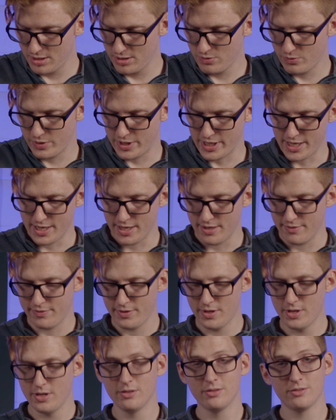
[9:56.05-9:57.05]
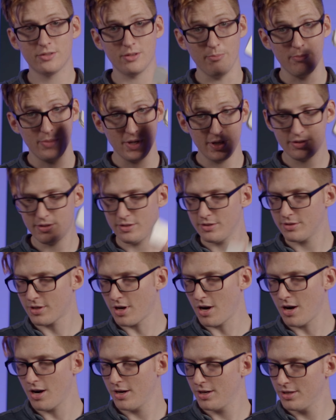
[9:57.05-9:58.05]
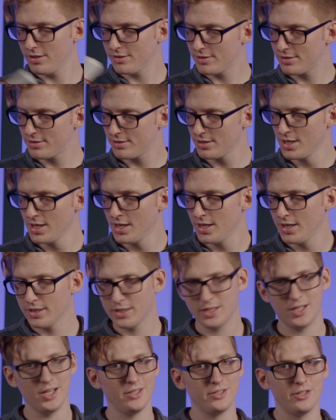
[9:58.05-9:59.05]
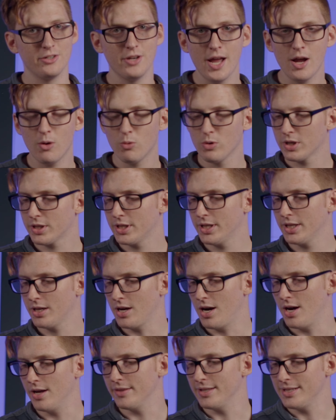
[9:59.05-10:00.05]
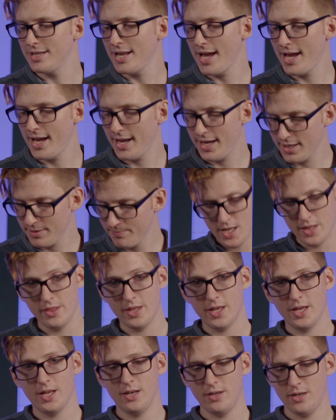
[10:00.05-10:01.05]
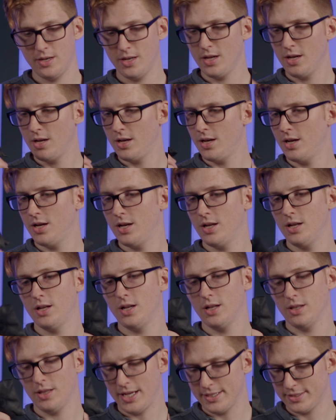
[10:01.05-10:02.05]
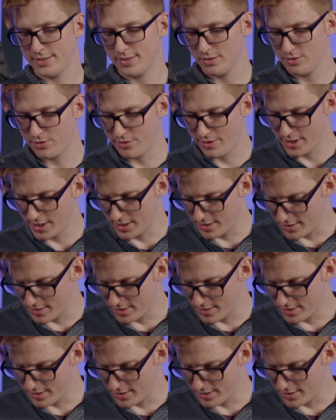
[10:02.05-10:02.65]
we have some business cards in case you're networking on the day. And then last little thing